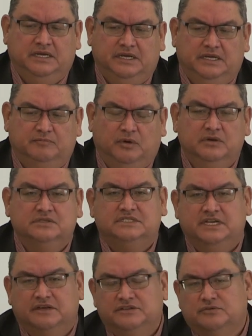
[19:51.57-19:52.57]
it boils
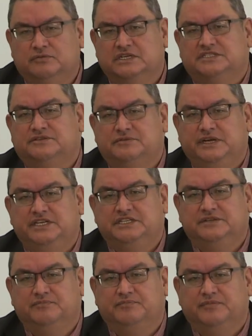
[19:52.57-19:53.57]
down to
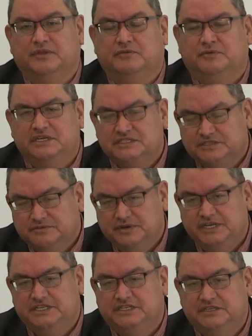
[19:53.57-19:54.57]
restoration.
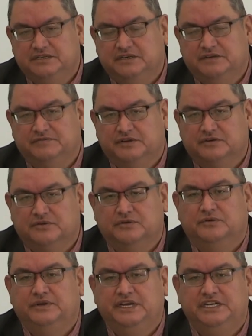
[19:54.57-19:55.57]
Restoration of the
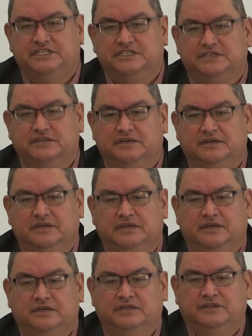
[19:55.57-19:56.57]
Crow Nation
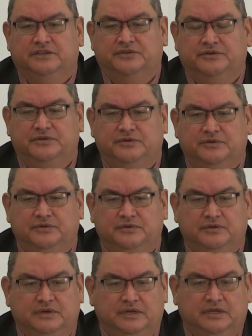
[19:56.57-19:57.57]

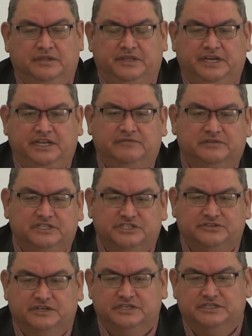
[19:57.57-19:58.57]
through the
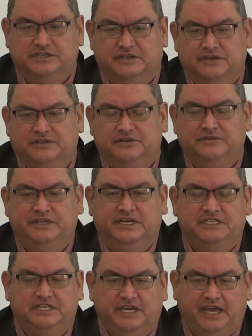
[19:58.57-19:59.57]
infrastructure, through the
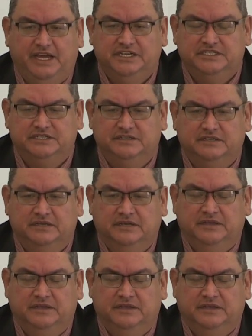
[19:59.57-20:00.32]
education,